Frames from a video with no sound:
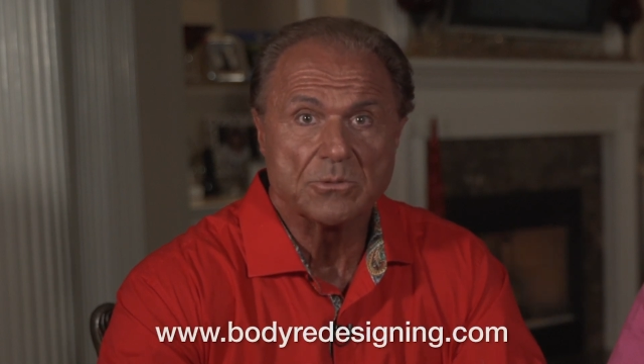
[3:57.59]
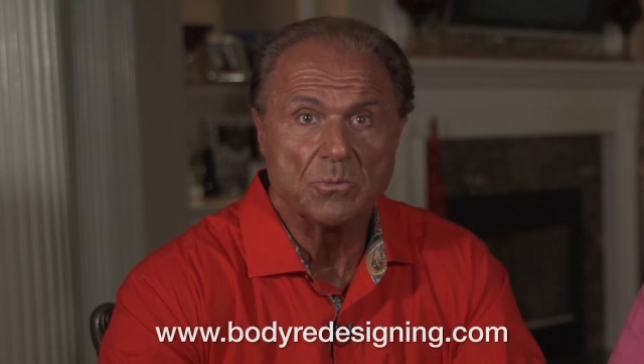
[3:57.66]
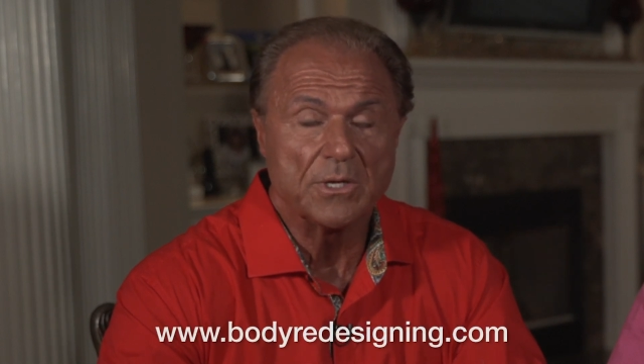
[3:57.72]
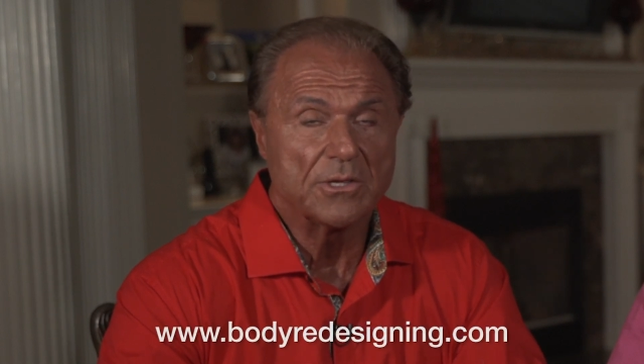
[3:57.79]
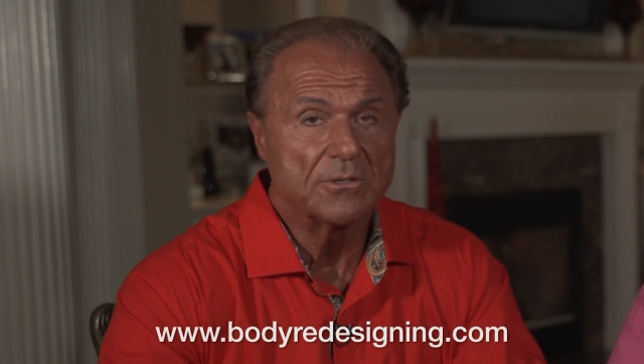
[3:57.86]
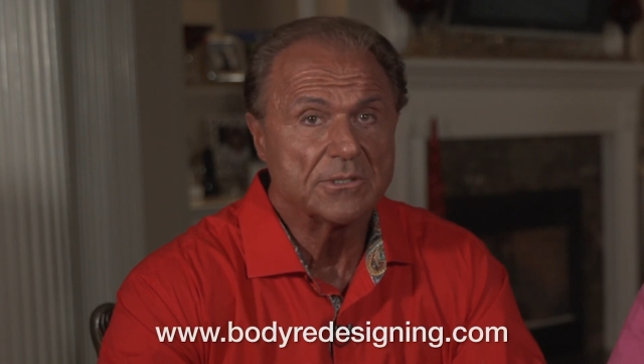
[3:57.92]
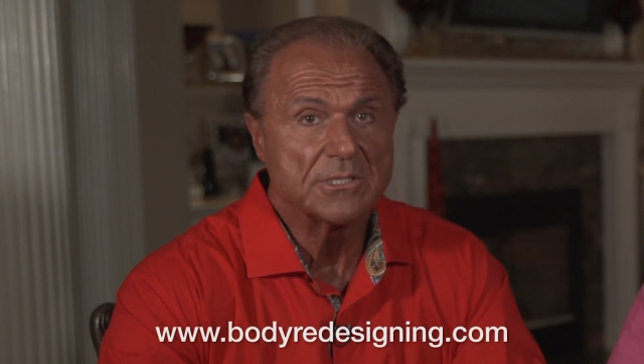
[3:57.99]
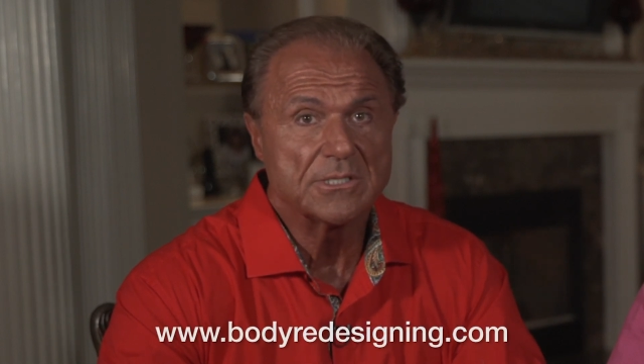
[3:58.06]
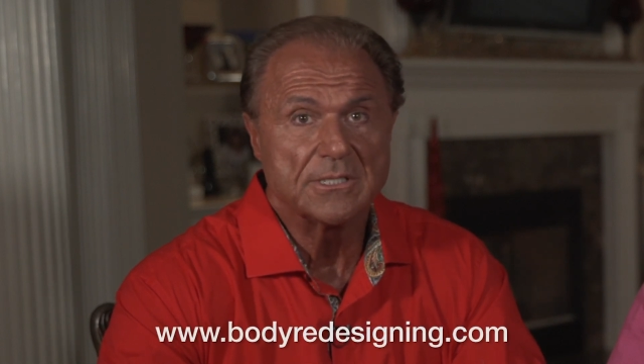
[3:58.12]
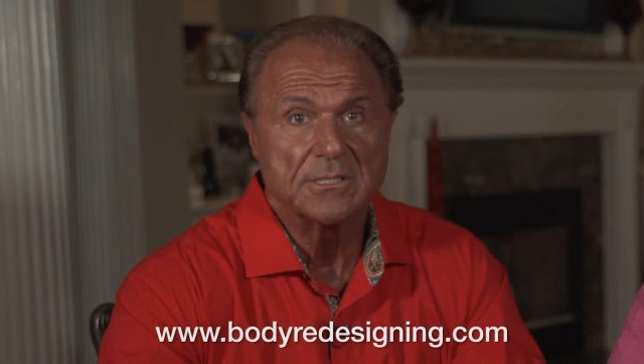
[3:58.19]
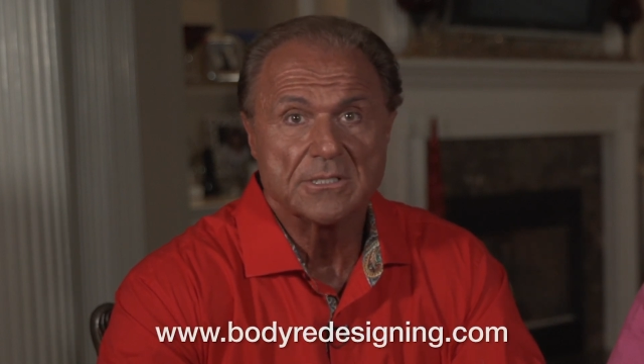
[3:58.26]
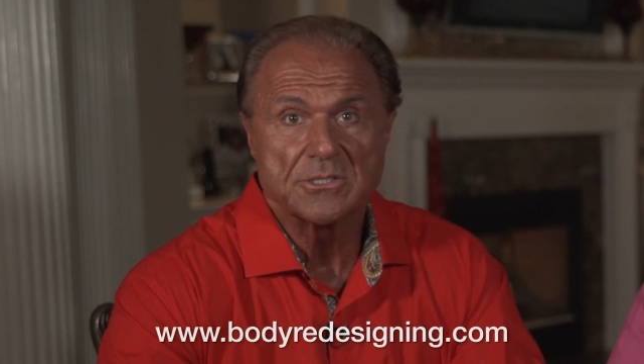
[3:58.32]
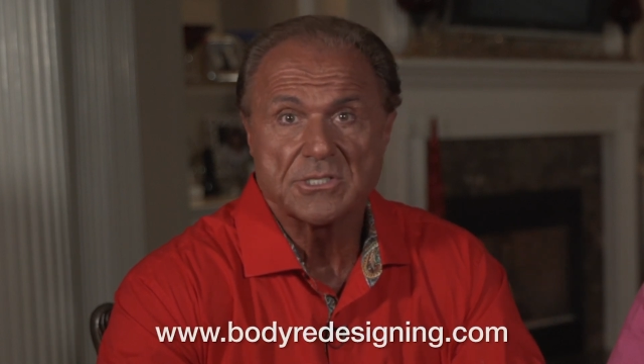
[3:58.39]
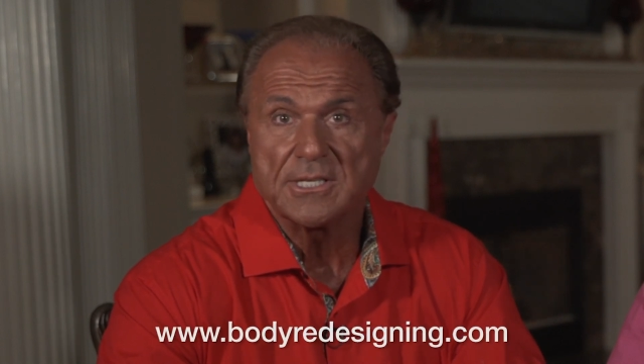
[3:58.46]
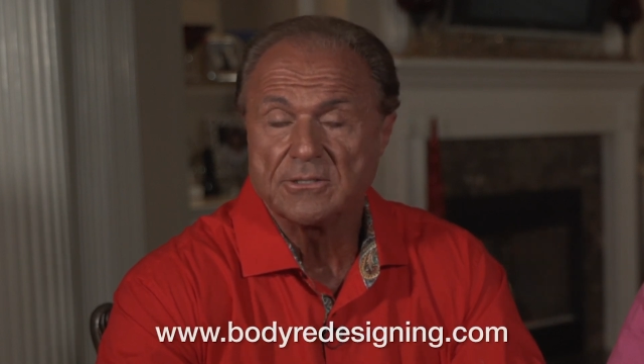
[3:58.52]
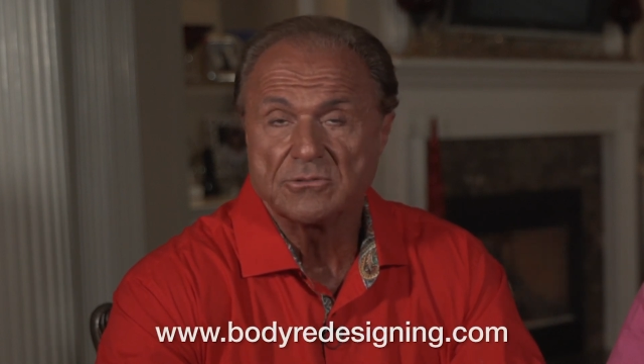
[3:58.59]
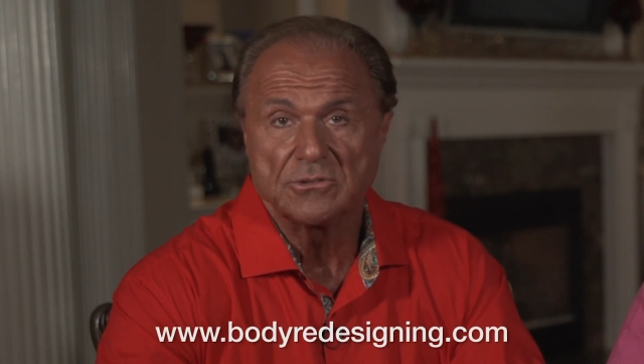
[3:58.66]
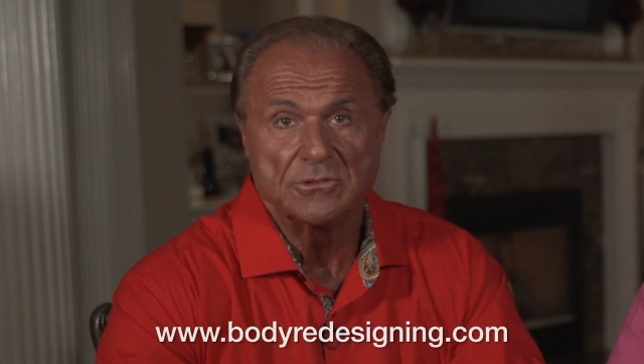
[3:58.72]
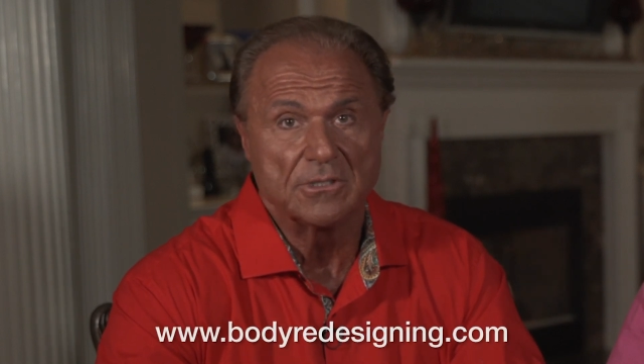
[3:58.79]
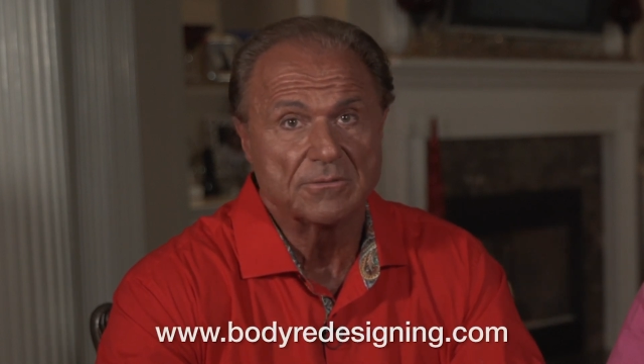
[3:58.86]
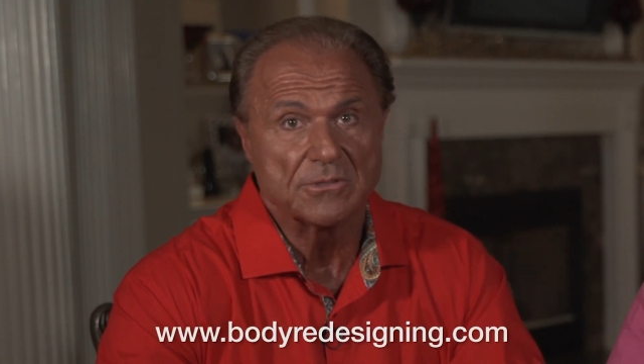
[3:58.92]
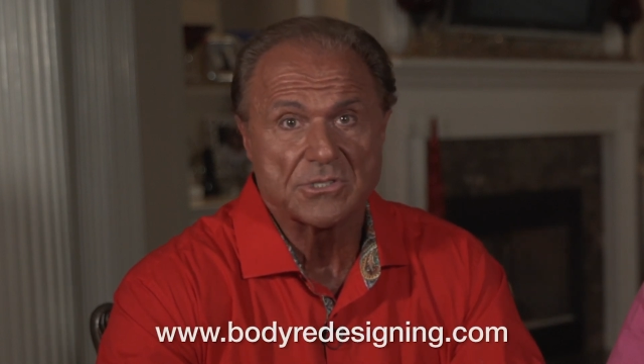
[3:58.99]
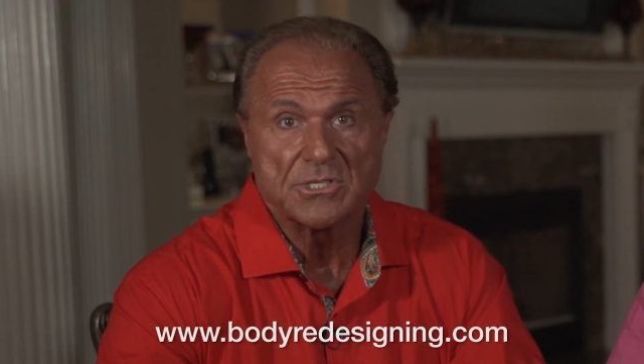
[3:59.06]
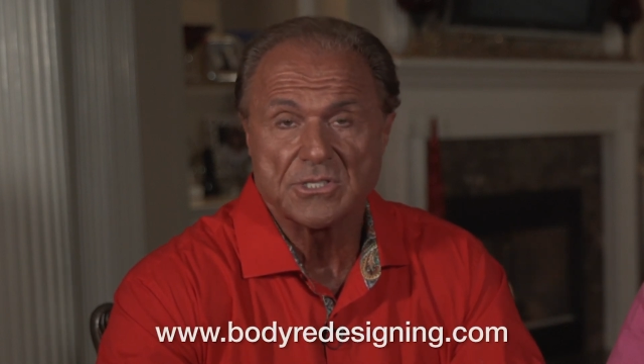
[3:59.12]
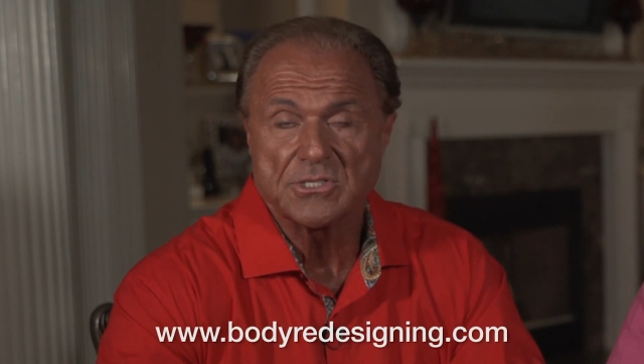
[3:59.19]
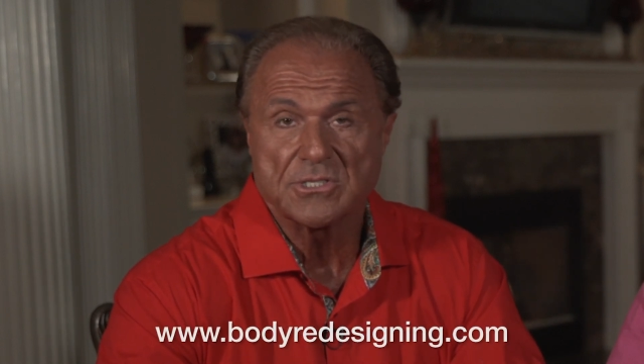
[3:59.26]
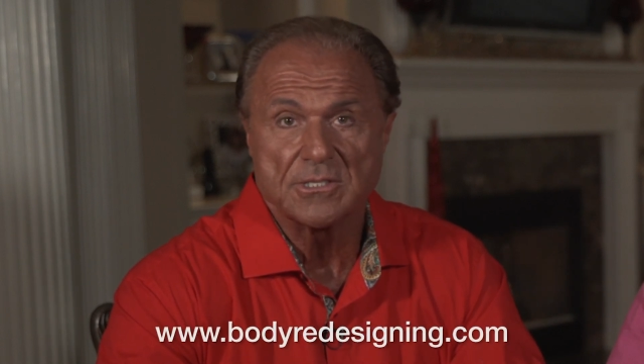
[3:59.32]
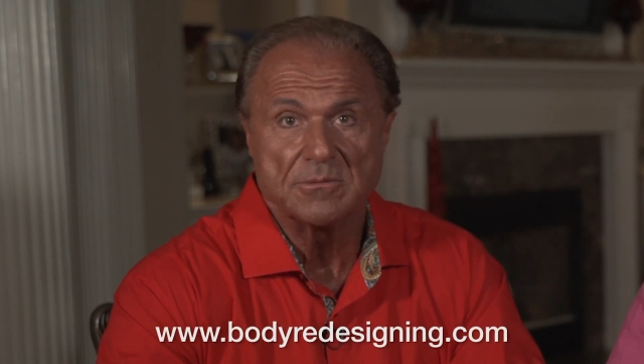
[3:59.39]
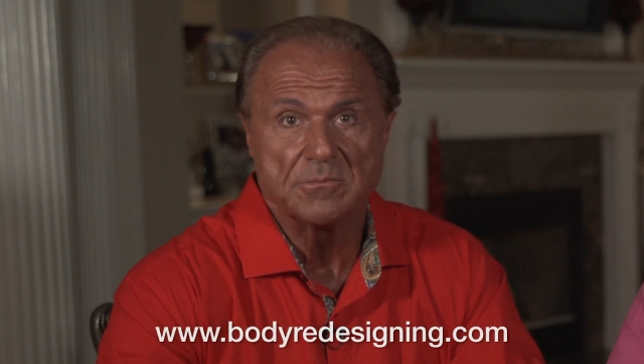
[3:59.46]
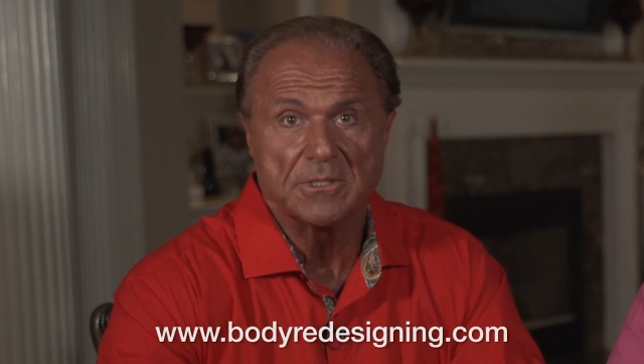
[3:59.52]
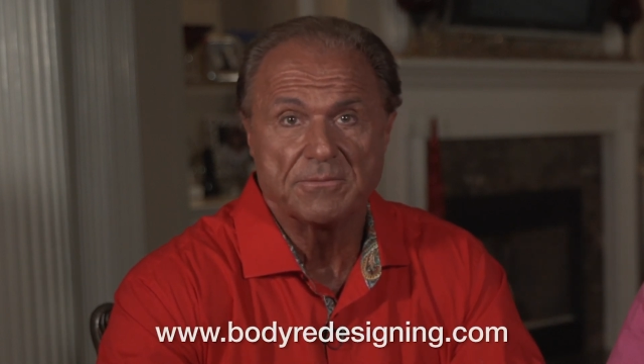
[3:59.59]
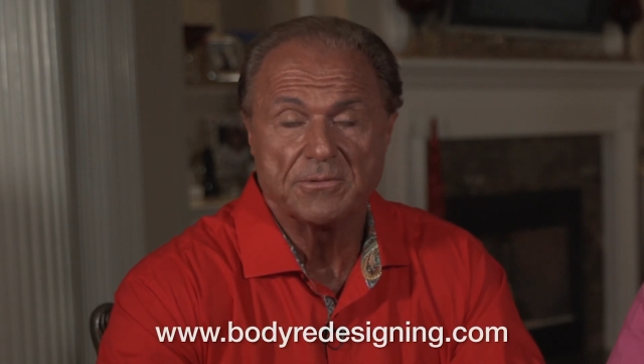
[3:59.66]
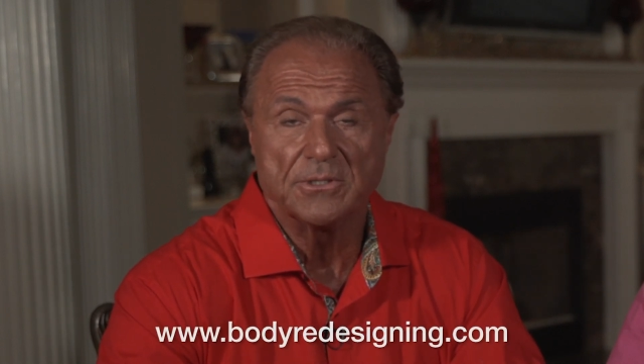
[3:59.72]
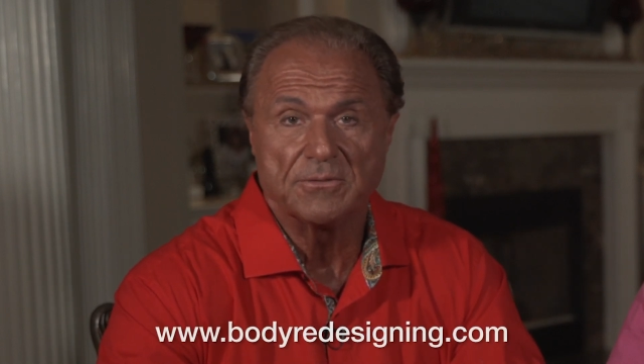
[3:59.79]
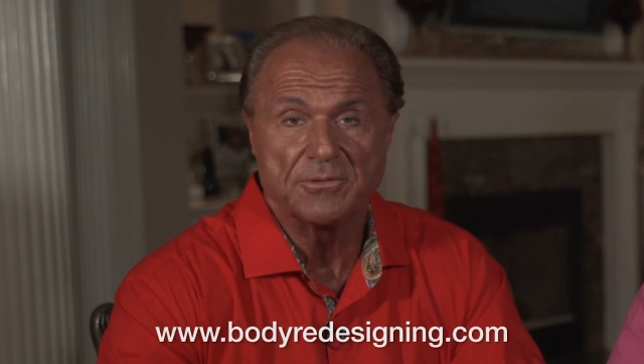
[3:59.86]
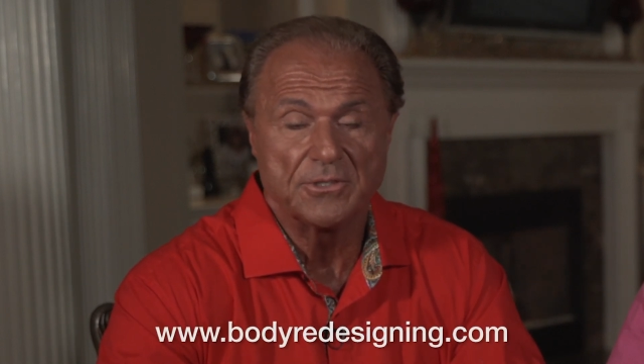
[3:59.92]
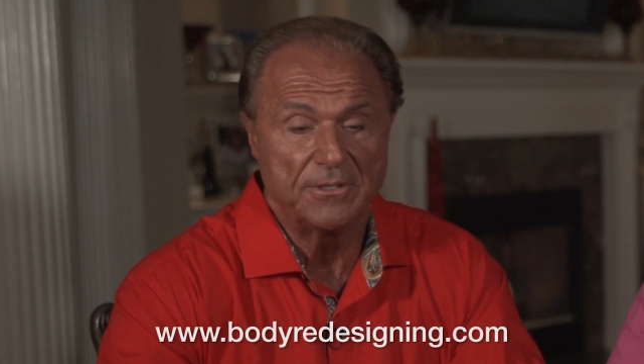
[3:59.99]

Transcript: whether it's in the central nervous system, if, if,